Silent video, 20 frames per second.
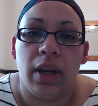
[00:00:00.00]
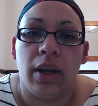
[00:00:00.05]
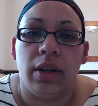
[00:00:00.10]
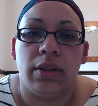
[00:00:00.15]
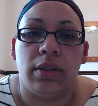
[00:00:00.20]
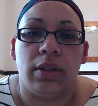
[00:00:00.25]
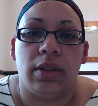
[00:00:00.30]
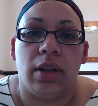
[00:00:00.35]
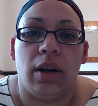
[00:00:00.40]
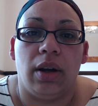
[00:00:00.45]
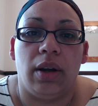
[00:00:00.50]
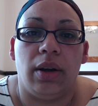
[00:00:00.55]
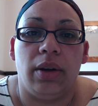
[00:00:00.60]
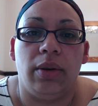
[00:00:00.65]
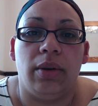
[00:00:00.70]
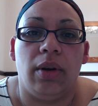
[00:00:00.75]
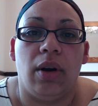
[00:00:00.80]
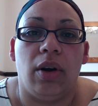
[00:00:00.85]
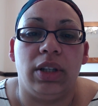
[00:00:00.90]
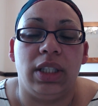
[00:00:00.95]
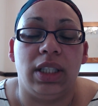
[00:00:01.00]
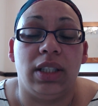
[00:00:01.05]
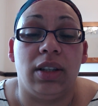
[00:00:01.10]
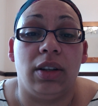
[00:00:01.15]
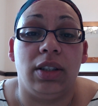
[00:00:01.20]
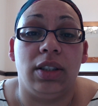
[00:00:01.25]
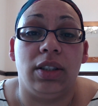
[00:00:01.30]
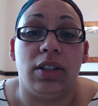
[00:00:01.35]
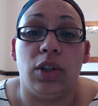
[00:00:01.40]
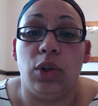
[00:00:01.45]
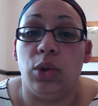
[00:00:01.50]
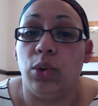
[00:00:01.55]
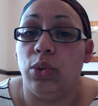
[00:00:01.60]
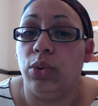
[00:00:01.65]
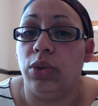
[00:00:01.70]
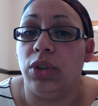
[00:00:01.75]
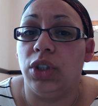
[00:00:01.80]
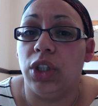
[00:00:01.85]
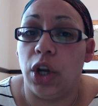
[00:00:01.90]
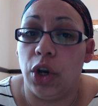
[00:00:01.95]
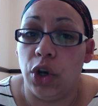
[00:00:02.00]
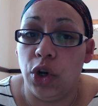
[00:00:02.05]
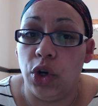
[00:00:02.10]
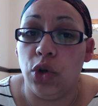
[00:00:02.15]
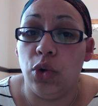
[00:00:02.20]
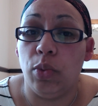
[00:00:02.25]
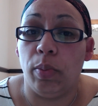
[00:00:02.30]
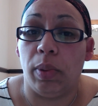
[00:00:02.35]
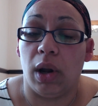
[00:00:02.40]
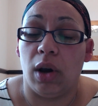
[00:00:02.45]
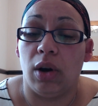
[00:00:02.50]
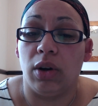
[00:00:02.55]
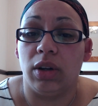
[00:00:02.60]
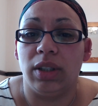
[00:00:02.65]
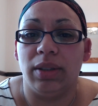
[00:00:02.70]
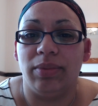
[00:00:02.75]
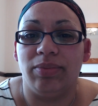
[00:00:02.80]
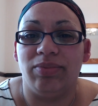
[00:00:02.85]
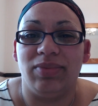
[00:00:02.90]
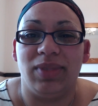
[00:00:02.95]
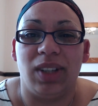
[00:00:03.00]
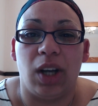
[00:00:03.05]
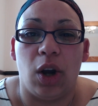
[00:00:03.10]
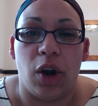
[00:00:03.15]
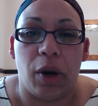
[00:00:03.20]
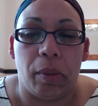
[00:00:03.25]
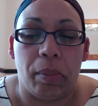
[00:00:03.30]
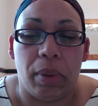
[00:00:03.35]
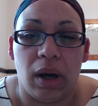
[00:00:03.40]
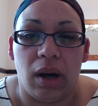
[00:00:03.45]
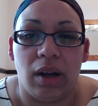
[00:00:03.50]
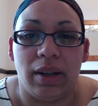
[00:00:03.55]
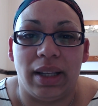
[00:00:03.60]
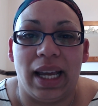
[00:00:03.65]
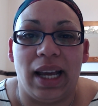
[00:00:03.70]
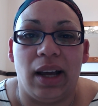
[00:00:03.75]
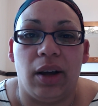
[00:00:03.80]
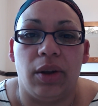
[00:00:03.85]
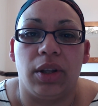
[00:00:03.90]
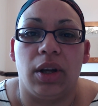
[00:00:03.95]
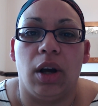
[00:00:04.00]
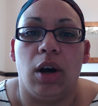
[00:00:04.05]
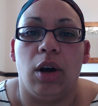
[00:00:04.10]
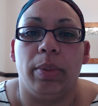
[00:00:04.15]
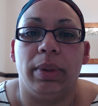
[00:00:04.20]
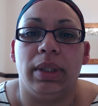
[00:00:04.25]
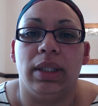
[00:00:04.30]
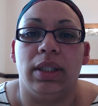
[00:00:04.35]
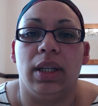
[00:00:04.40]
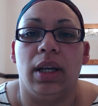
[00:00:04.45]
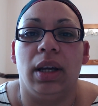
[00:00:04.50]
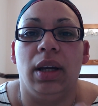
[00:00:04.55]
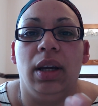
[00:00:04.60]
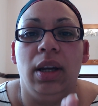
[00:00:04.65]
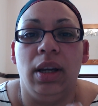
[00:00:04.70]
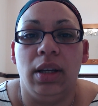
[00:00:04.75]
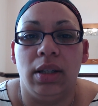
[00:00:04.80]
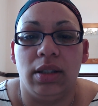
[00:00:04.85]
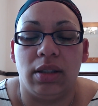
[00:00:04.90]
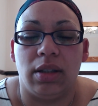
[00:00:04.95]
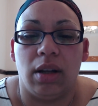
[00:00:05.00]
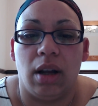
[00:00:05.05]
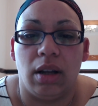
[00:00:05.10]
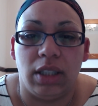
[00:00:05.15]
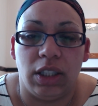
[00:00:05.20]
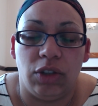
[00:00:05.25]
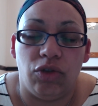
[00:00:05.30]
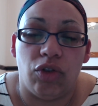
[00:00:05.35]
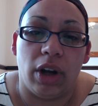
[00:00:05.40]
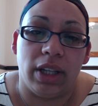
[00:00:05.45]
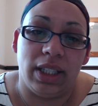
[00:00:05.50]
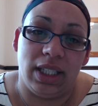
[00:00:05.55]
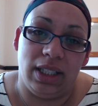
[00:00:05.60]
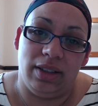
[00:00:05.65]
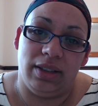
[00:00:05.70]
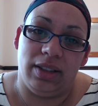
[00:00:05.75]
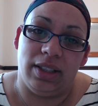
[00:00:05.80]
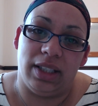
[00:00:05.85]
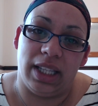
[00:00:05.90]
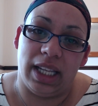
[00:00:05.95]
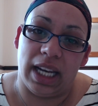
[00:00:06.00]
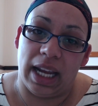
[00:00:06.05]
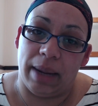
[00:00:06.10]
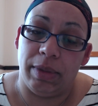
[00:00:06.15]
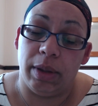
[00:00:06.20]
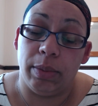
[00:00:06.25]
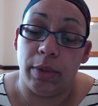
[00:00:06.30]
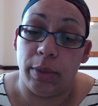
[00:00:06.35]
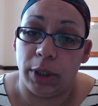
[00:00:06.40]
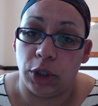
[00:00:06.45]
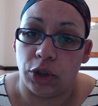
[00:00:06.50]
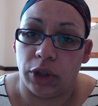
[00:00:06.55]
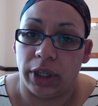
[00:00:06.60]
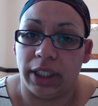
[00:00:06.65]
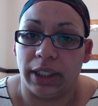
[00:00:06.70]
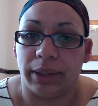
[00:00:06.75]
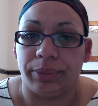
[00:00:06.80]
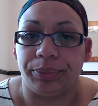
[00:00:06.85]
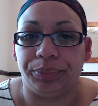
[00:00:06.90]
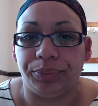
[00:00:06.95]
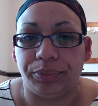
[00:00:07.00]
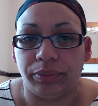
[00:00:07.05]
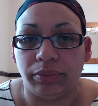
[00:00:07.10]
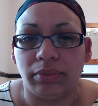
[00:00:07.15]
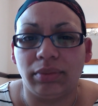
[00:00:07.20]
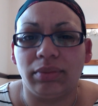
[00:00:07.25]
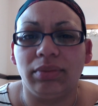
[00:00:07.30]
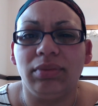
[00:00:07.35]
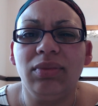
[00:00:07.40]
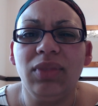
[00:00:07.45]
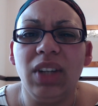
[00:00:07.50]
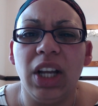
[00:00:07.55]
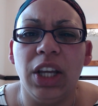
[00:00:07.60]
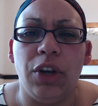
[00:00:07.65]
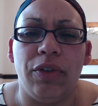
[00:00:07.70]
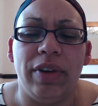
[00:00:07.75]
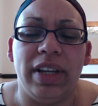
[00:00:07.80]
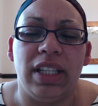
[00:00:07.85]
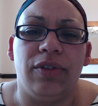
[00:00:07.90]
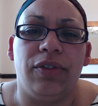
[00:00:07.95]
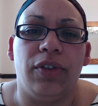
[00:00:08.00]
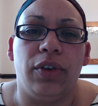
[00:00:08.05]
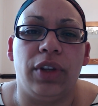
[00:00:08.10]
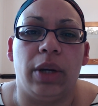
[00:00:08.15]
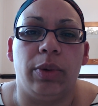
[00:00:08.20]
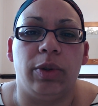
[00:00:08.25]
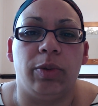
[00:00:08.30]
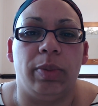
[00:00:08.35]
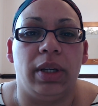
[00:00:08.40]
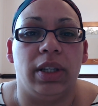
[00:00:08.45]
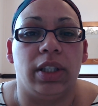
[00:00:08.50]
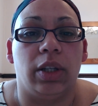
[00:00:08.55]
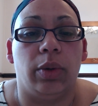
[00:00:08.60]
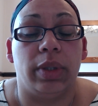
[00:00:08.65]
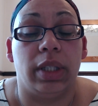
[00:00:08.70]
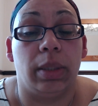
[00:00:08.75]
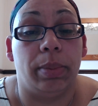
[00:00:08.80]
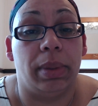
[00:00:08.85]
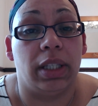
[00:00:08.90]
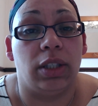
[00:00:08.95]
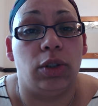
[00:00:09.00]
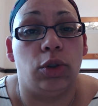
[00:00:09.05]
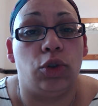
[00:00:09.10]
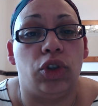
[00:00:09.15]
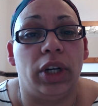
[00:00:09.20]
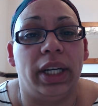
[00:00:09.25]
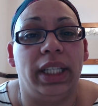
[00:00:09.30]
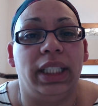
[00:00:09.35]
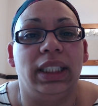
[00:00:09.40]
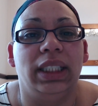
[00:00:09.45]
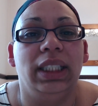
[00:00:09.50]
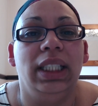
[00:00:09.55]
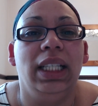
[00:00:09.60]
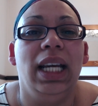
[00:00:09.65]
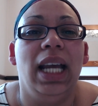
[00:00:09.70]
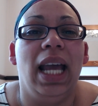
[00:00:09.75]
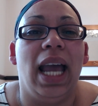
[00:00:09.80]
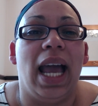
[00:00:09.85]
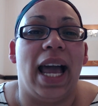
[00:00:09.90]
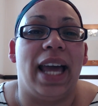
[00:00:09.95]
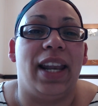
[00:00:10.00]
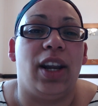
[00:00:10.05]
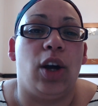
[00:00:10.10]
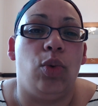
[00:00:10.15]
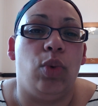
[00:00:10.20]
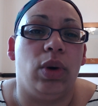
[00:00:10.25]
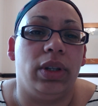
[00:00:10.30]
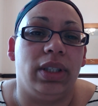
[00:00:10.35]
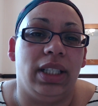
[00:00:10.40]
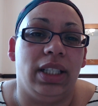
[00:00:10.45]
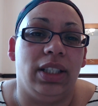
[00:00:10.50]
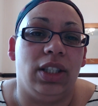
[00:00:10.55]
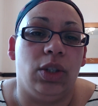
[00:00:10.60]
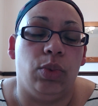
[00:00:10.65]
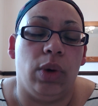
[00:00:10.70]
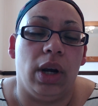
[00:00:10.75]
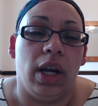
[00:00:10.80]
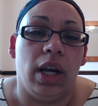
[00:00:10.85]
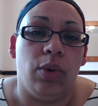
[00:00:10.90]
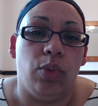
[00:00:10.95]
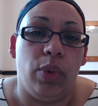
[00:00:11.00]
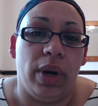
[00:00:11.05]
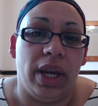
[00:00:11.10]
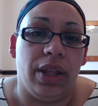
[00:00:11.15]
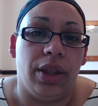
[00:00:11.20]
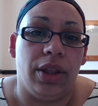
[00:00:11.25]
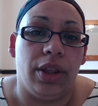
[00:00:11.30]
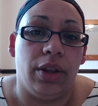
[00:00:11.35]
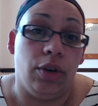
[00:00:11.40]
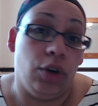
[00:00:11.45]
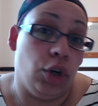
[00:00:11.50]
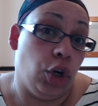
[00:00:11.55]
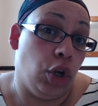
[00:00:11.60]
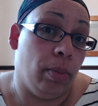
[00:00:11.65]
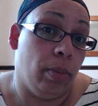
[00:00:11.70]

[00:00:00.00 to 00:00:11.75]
So I decided to launch a new blog, kind of part The Health Carpenter, started writing under the name The Mummy Trainer. And the reason for that was because I was a personal trainer and I wanted to work with new